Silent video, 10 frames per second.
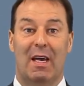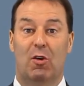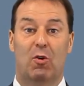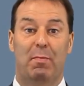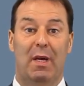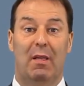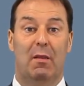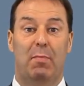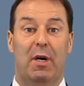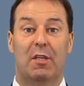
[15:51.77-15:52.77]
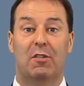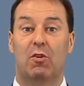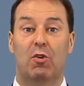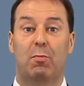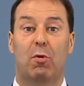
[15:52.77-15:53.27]
It could be the person,
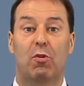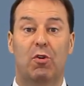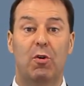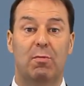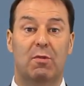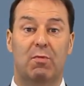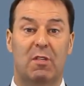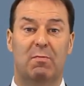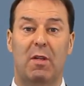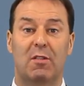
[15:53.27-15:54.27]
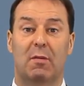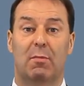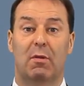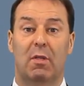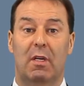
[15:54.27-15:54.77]
group or groups
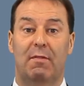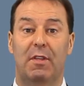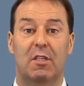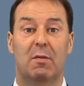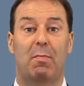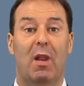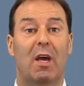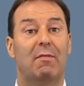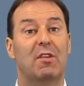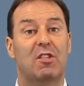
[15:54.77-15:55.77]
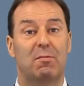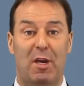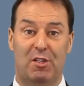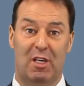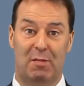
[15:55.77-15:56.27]
responsible for the supply of the
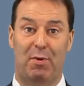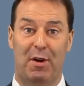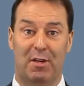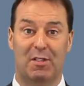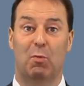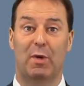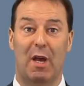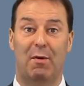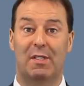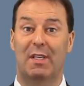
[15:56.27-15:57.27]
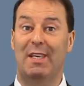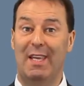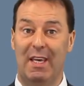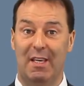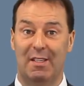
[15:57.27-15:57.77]
specialist products that we're going to
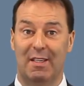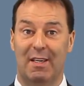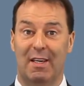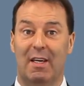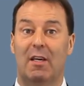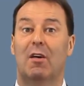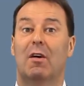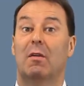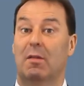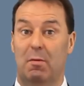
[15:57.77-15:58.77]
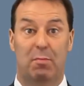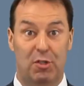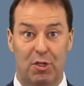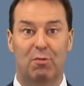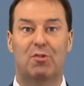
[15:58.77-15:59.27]
need to
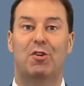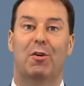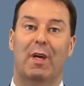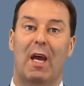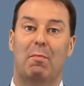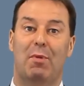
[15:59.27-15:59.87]
produce during our